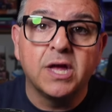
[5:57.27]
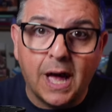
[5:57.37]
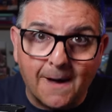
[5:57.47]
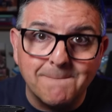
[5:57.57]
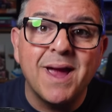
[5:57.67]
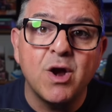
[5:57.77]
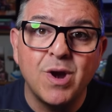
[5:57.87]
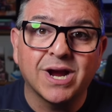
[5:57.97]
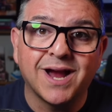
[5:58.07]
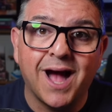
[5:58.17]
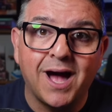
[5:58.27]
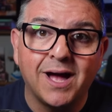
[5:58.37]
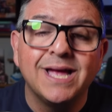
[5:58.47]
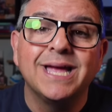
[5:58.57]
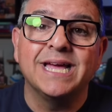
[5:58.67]
America,
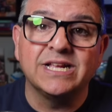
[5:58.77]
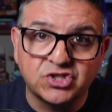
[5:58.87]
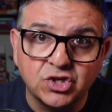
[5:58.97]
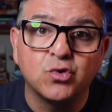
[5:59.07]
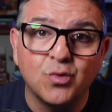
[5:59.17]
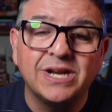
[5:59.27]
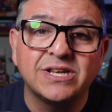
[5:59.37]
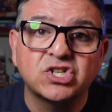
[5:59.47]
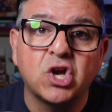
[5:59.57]
it's the greatest